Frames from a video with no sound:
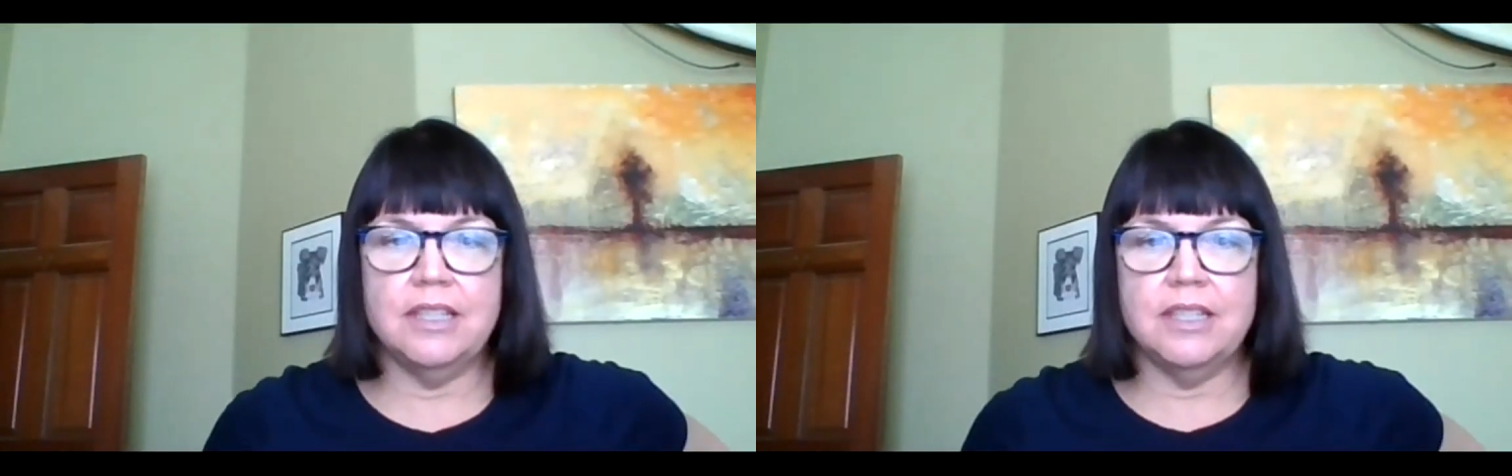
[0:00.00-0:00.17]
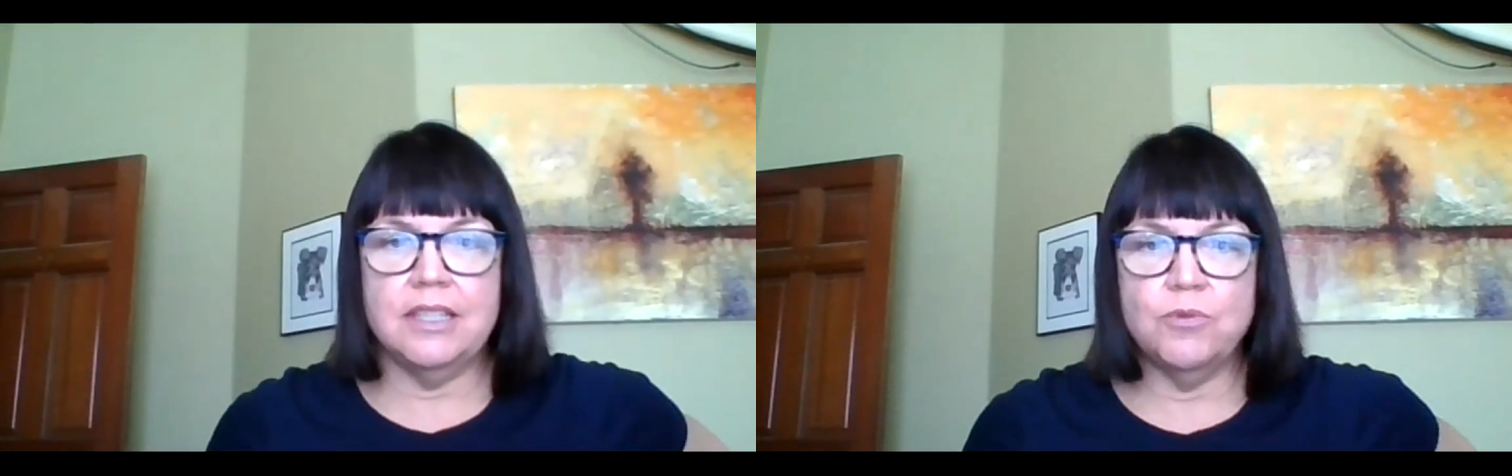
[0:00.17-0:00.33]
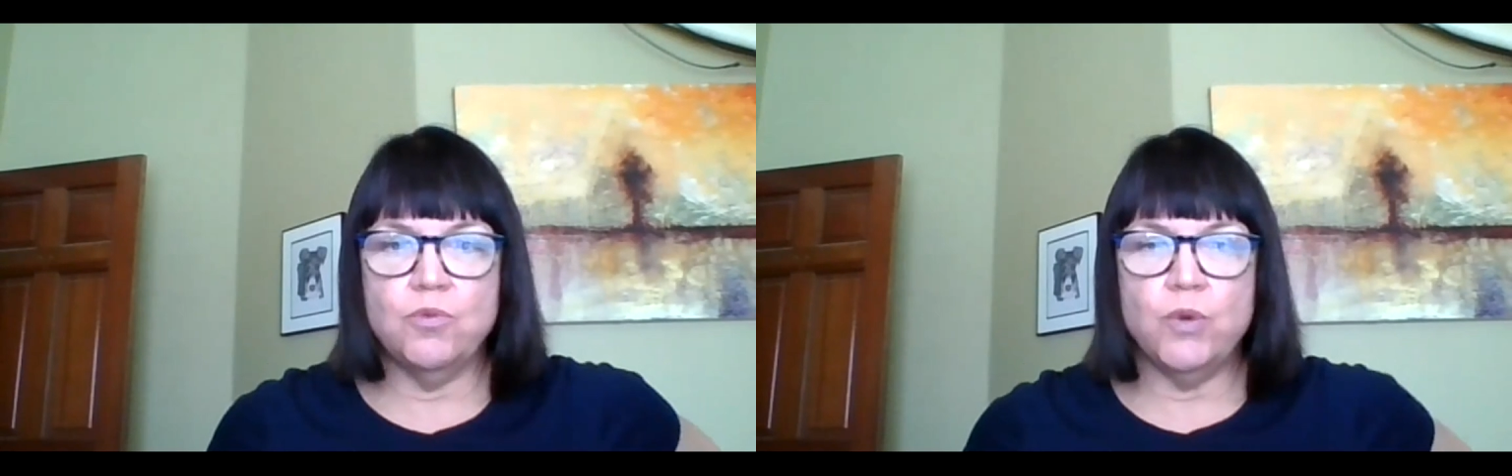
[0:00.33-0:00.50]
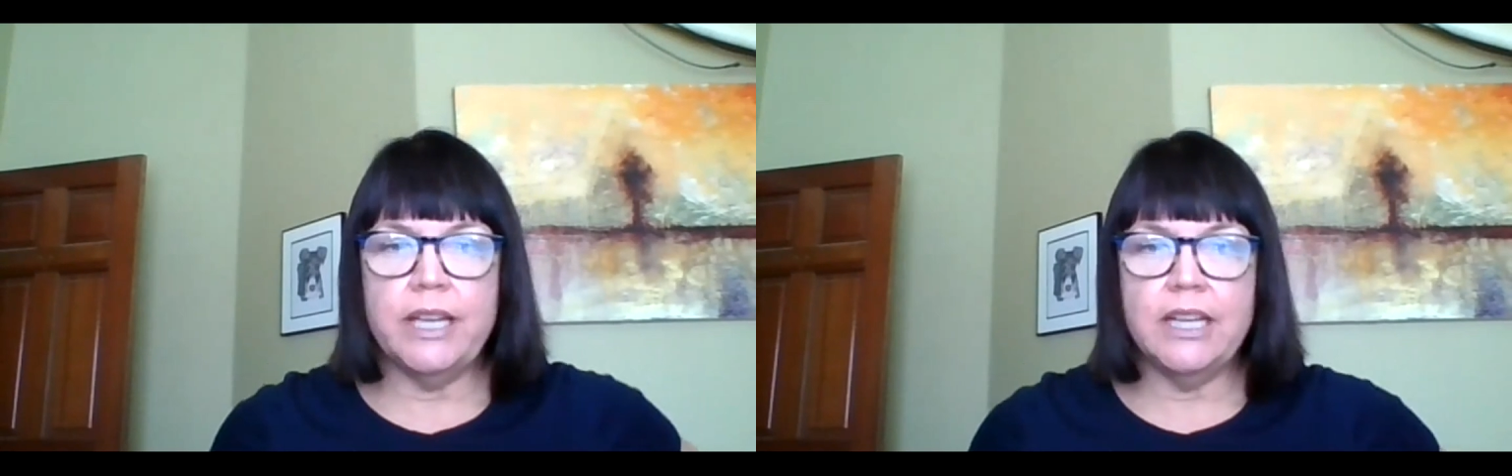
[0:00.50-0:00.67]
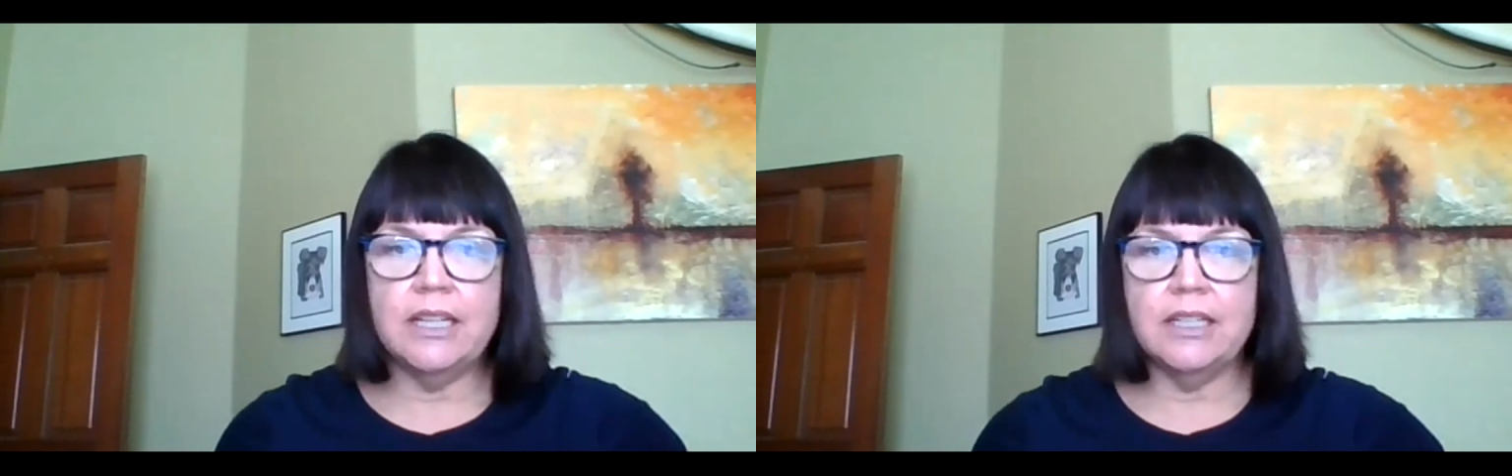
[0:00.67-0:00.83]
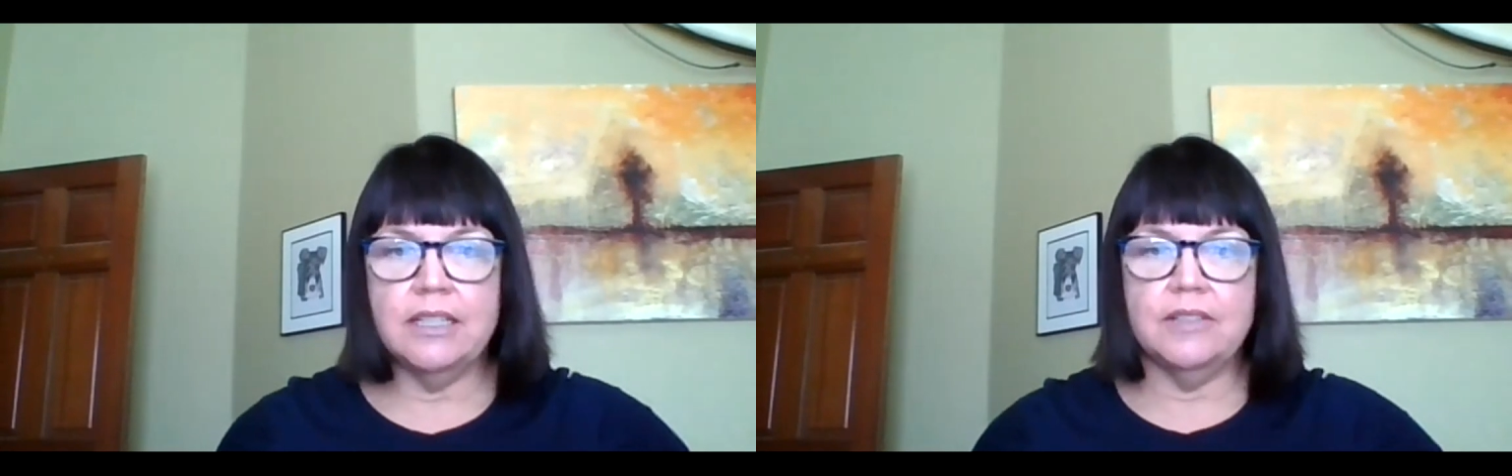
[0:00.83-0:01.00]
the
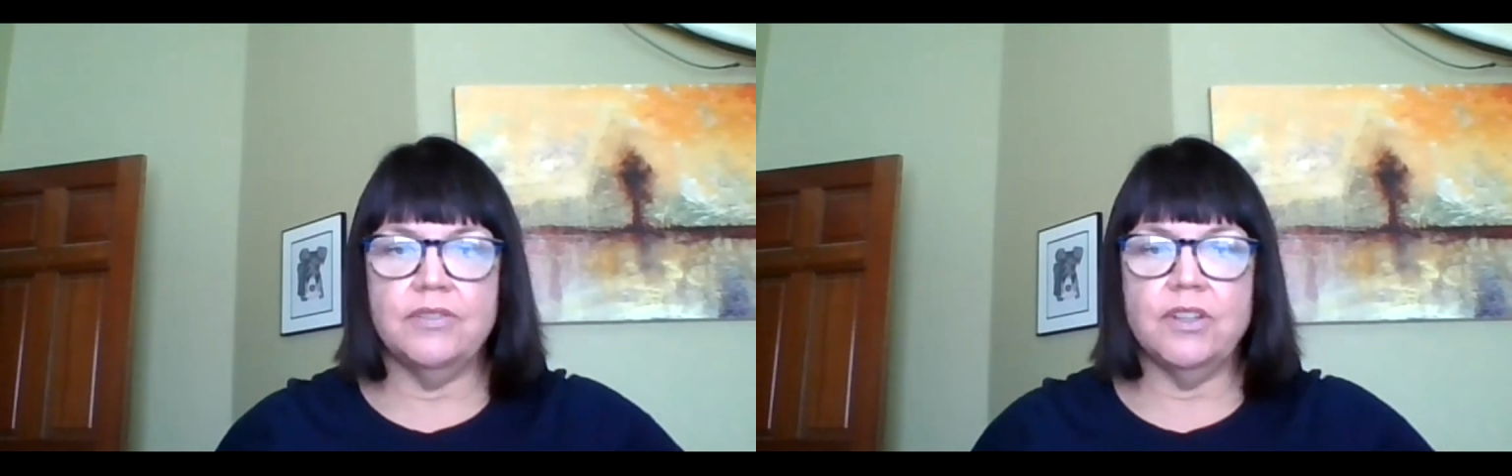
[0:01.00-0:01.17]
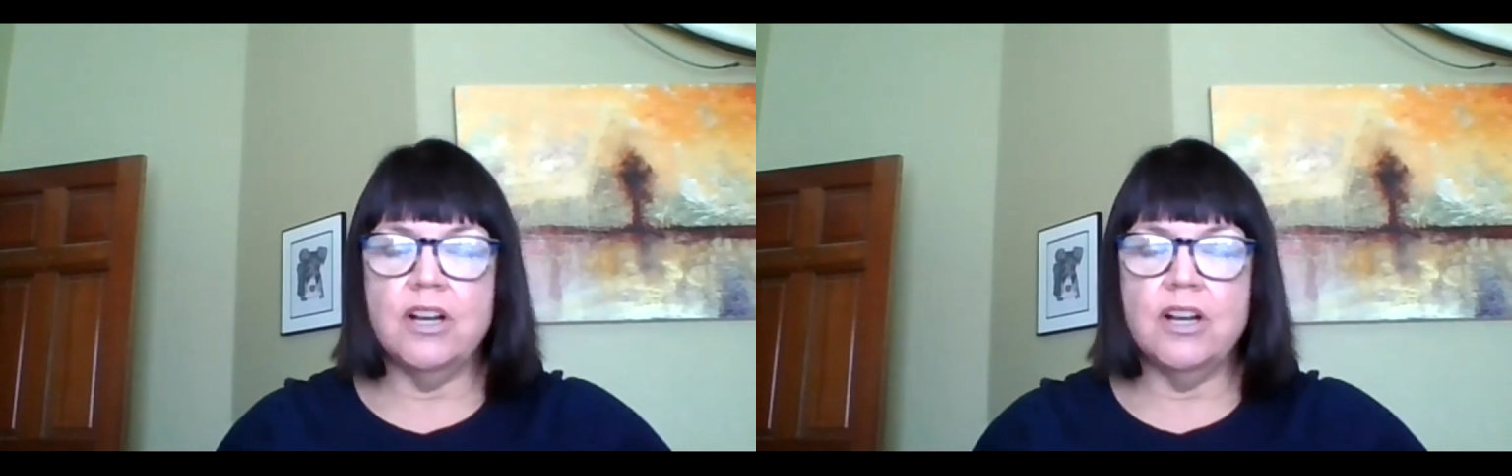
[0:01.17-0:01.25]
week of